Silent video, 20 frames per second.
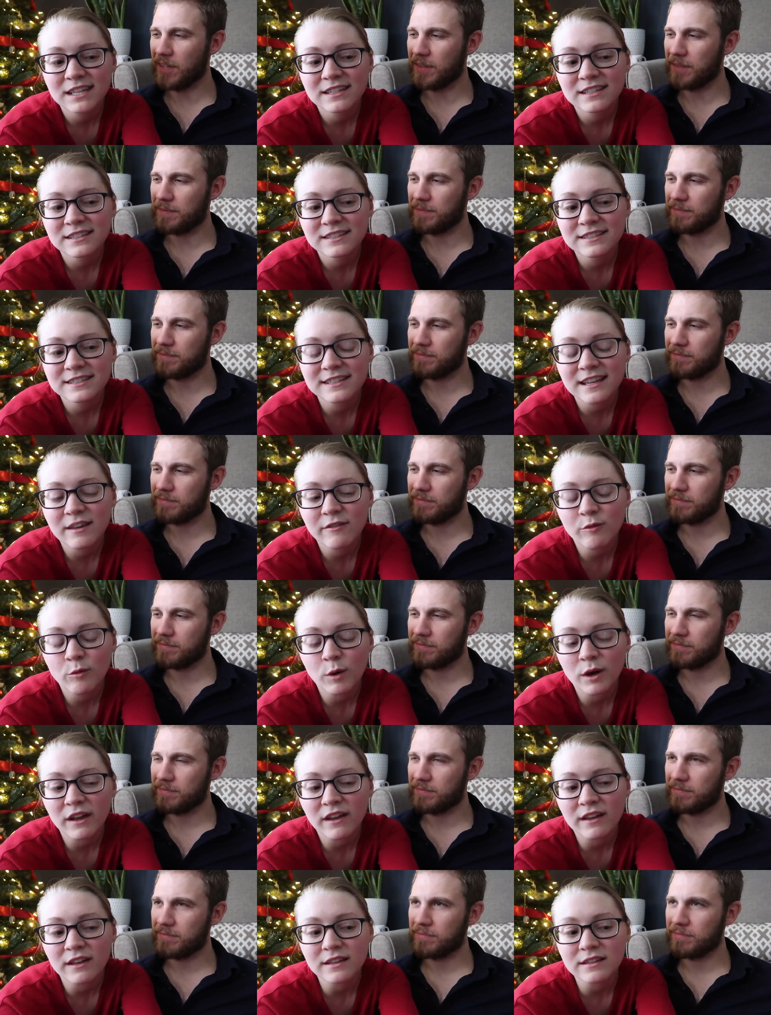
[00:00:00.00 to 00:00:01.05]
Speaker 1: in safe
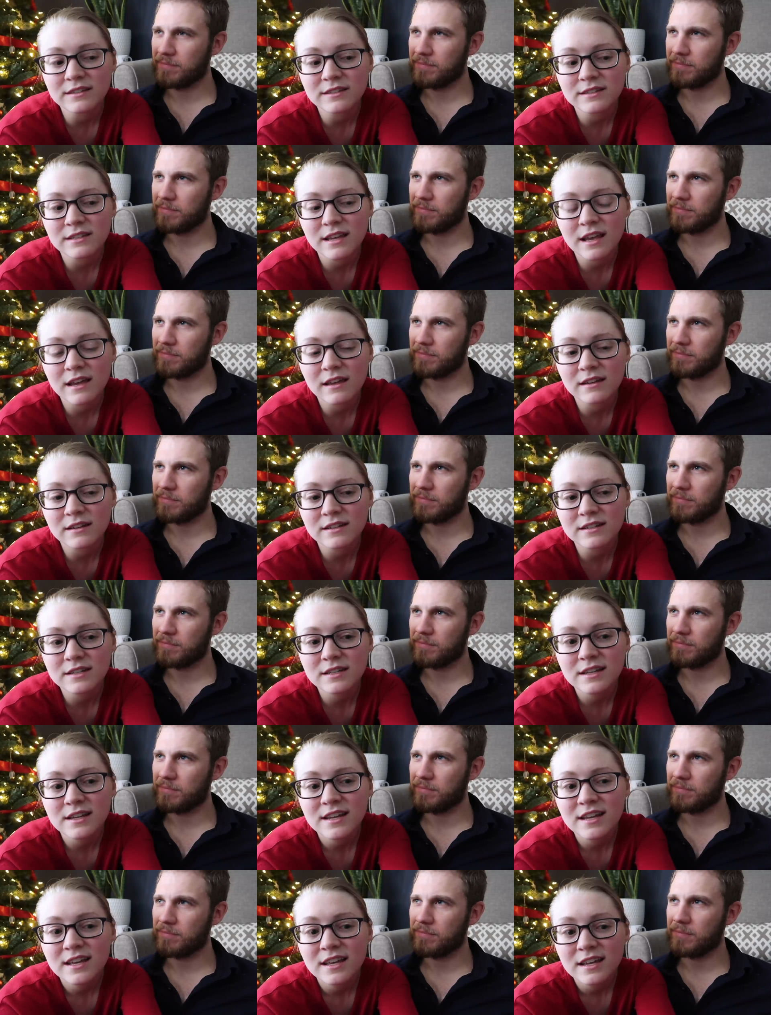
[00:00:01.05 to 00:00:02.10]
ways. And
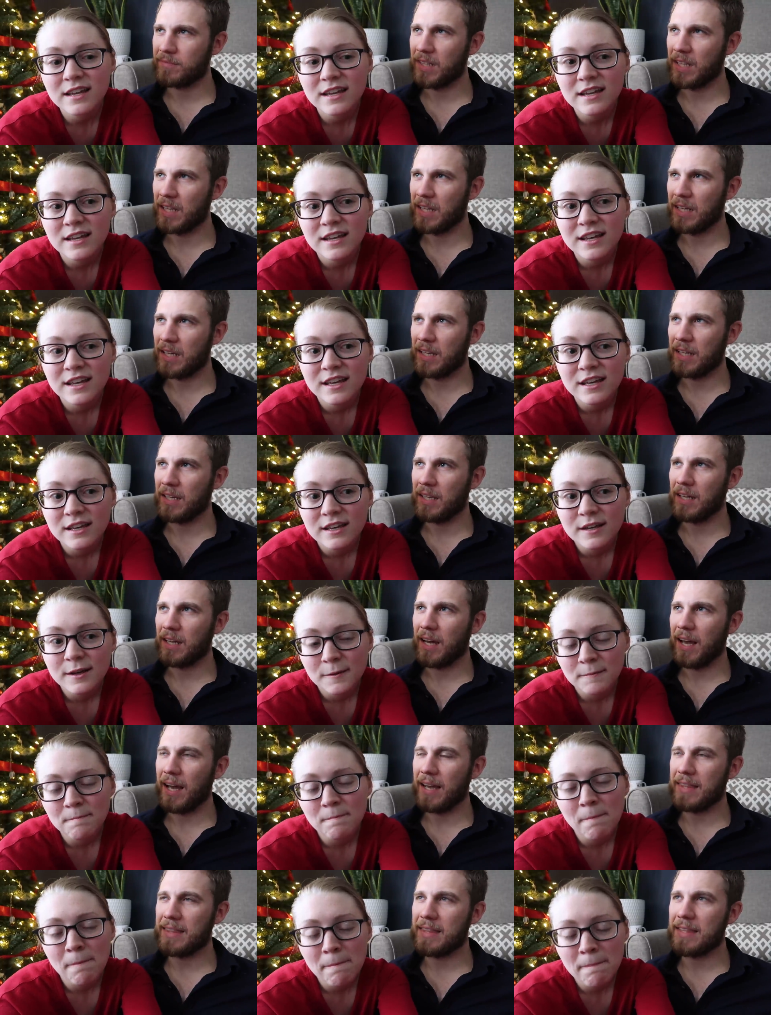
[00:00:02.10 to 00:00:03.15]

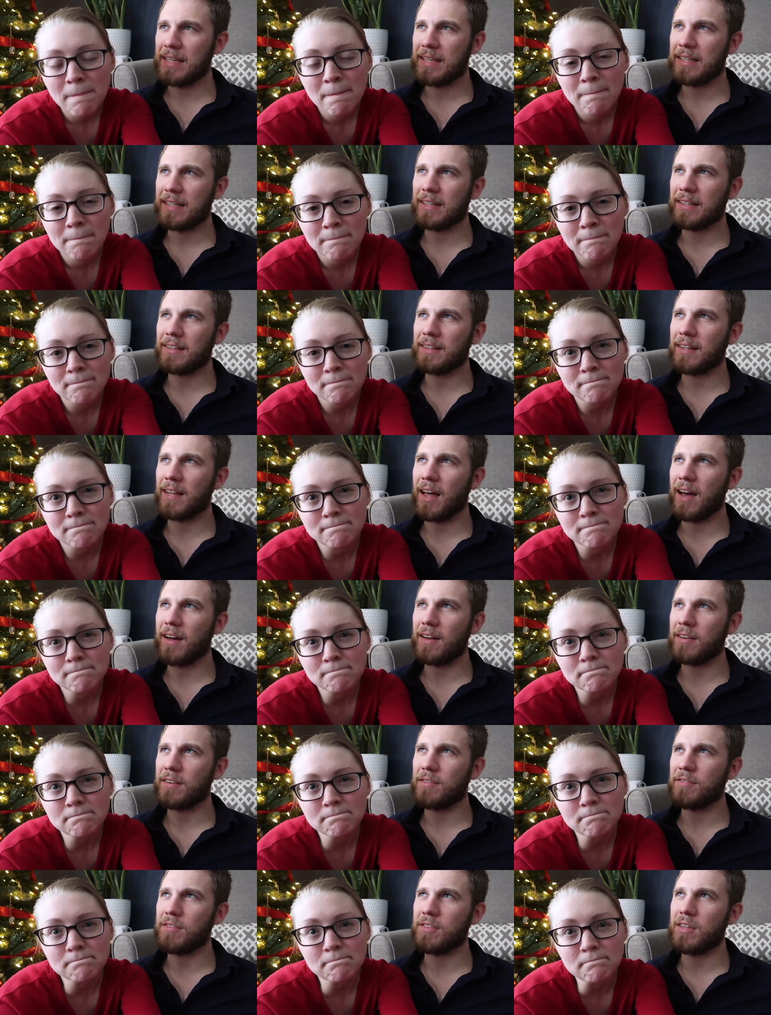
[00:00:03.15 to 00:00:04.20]
Speaker 2: I think a
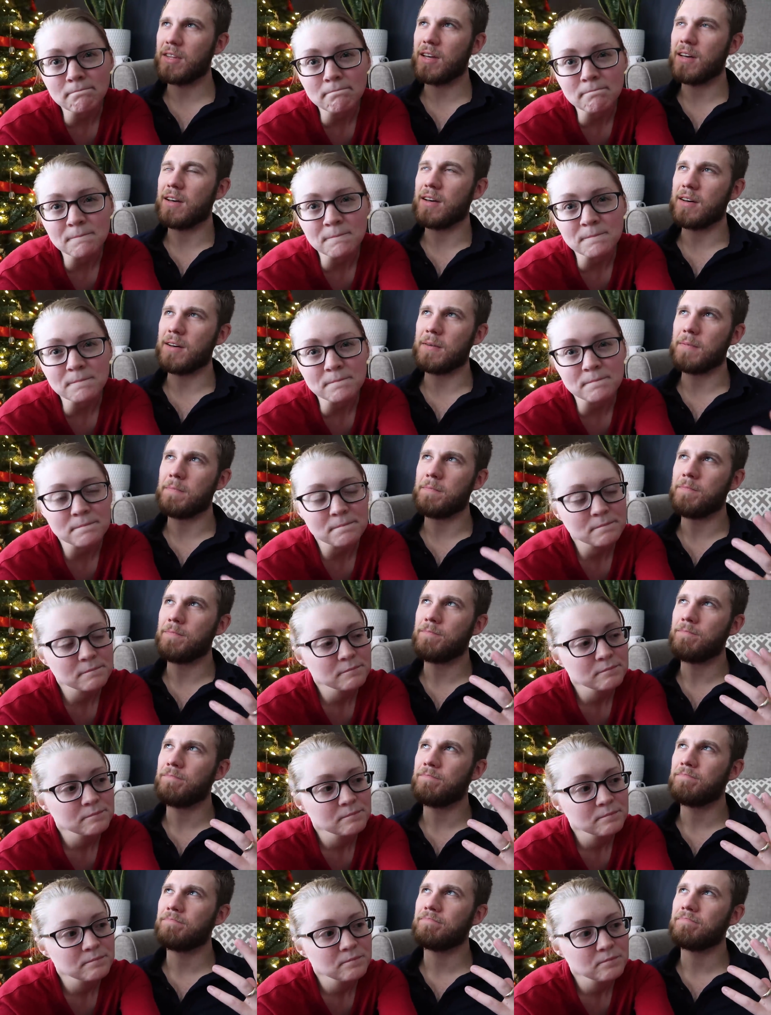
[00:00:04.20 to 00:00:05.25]
lot of the
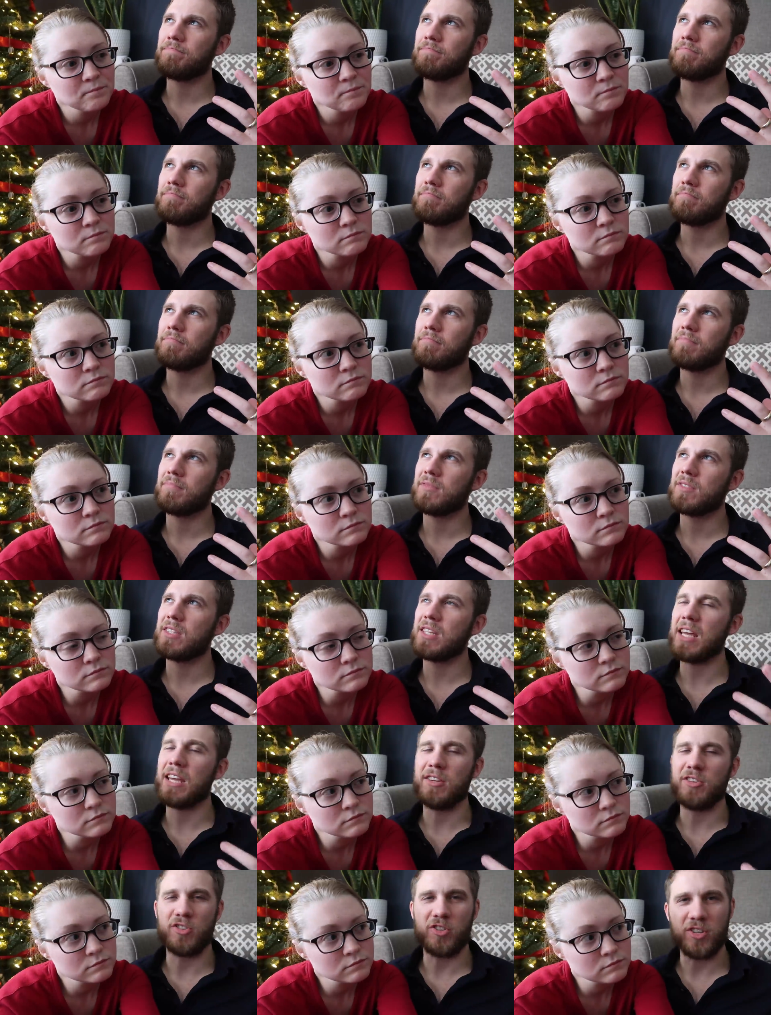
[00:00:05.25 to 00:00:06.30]

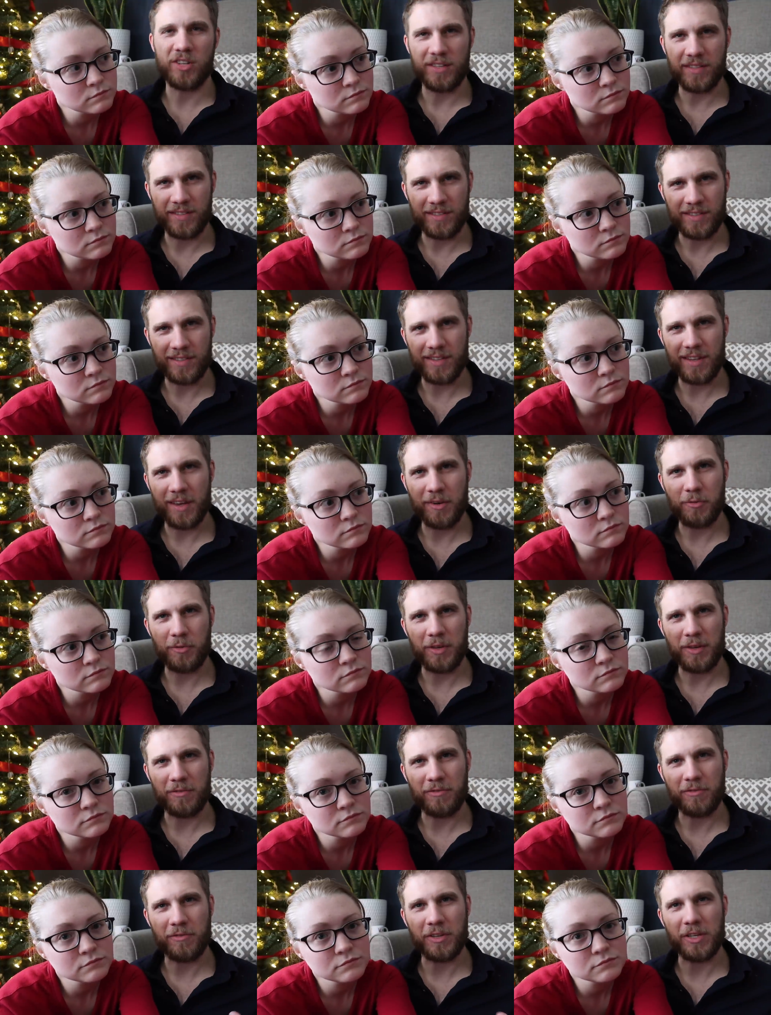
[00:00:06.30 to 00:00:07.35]
tensions that
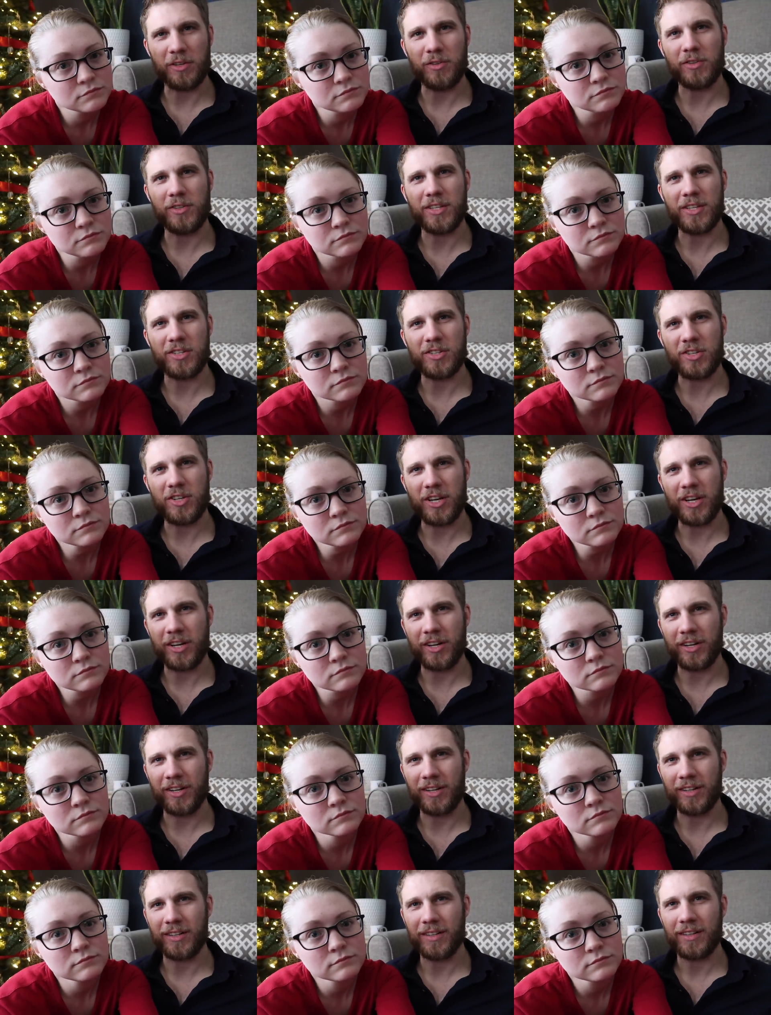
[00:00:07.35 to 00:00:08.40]
we feel this
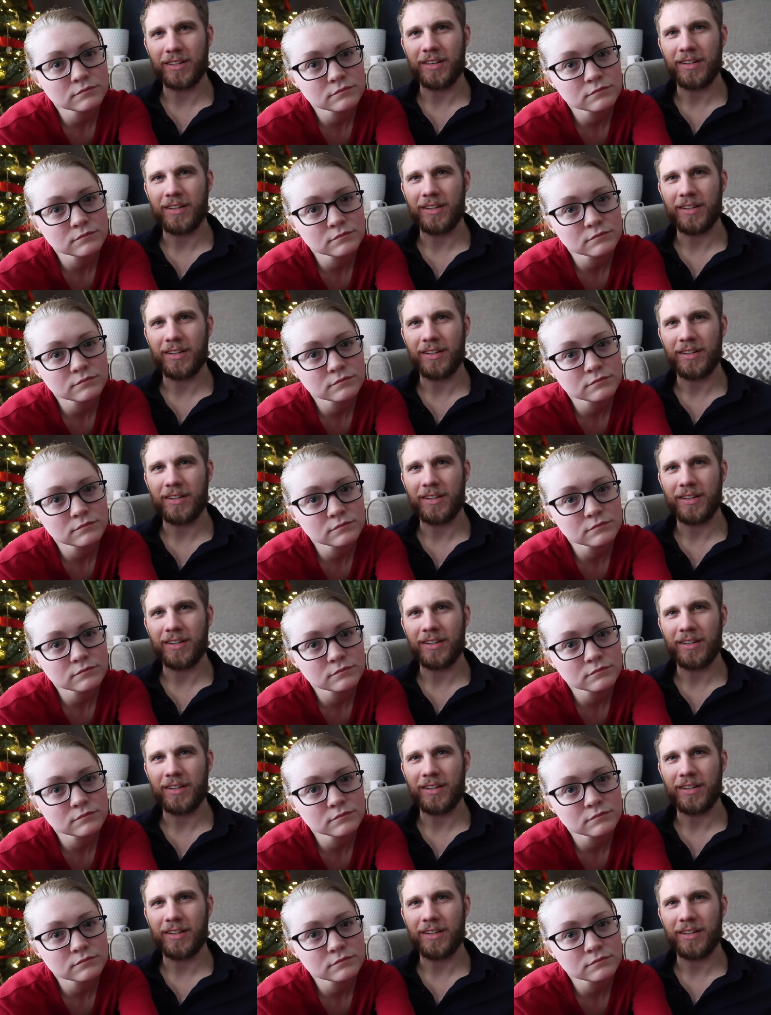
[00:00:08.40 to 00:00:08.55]
year